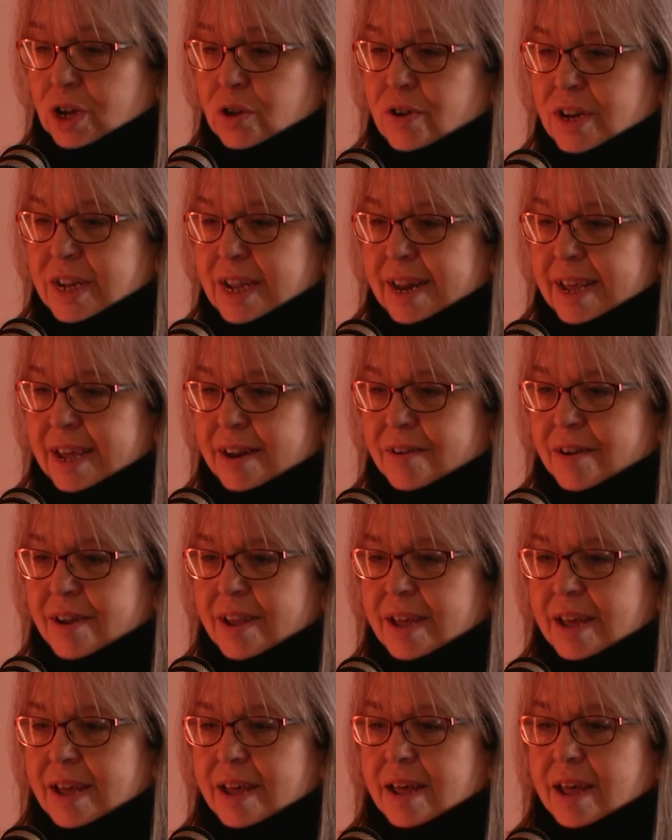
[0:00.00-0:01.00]
it to you later.
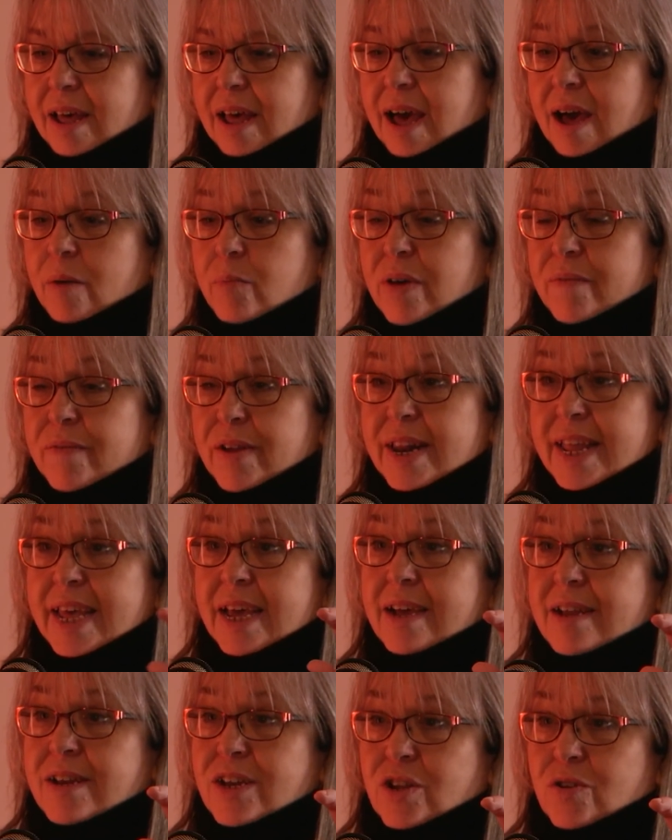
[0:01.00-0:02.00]
And we have a
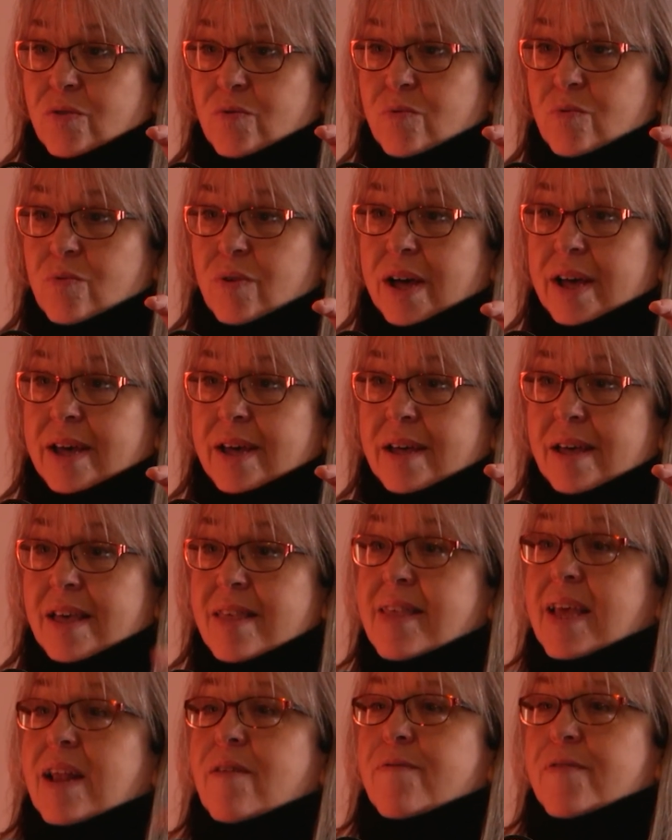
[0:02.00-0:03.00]
link to a
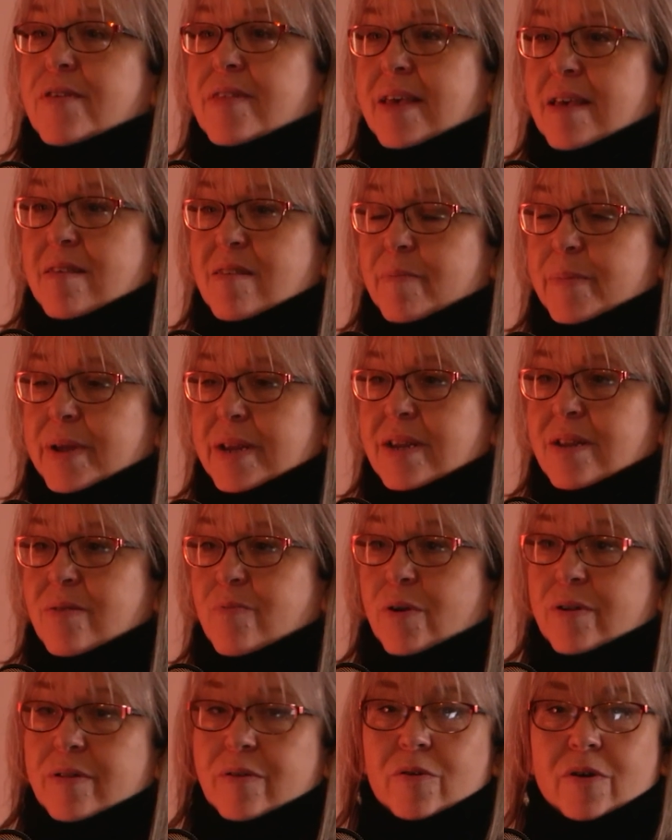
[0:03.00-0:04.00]
self-assessment
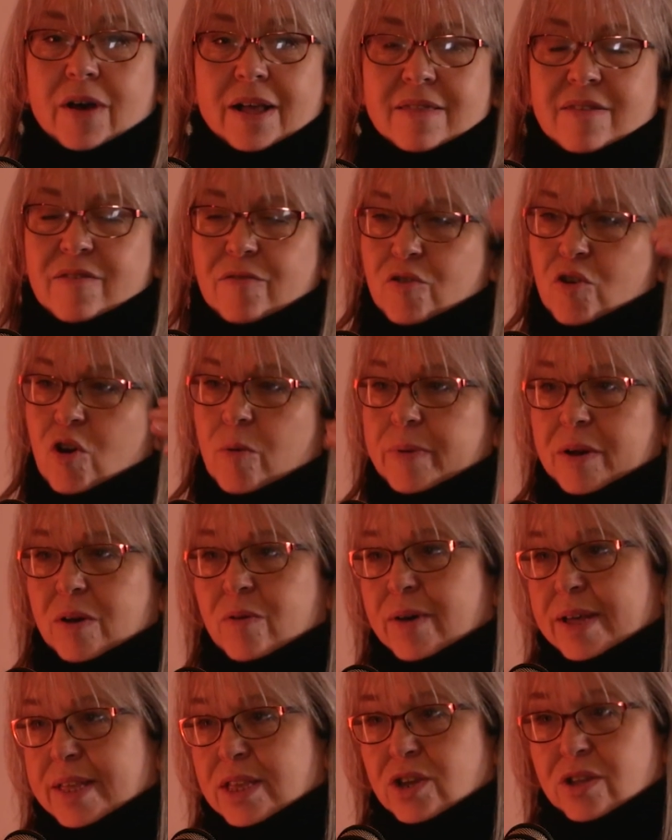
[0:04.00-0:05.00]
where you answer a couple of
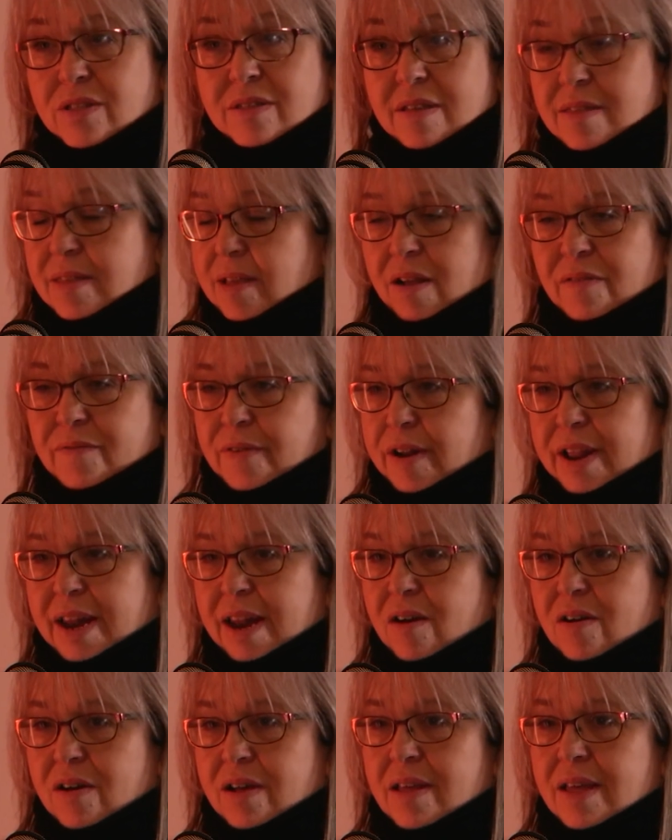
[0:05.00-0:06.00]
questions. It's not very
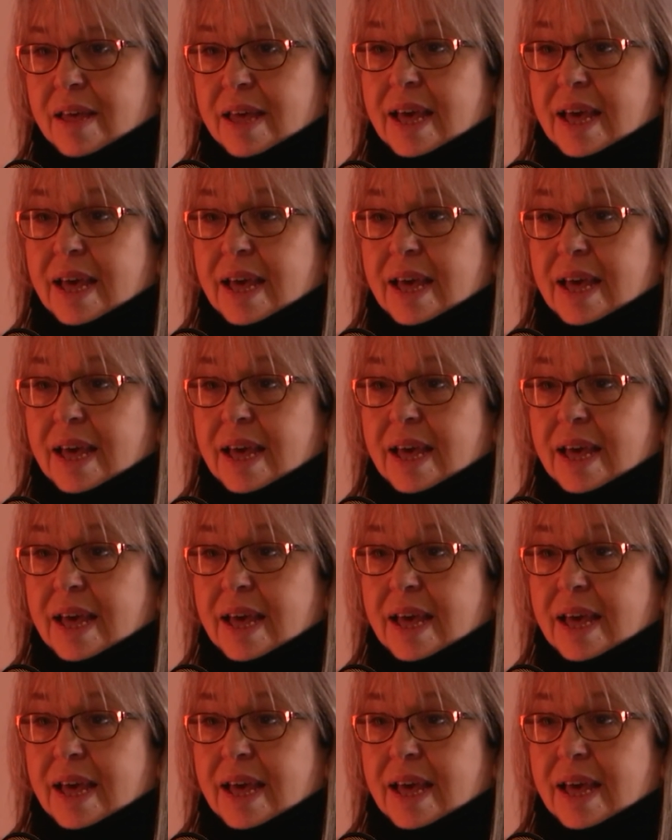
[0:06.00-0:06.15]
long.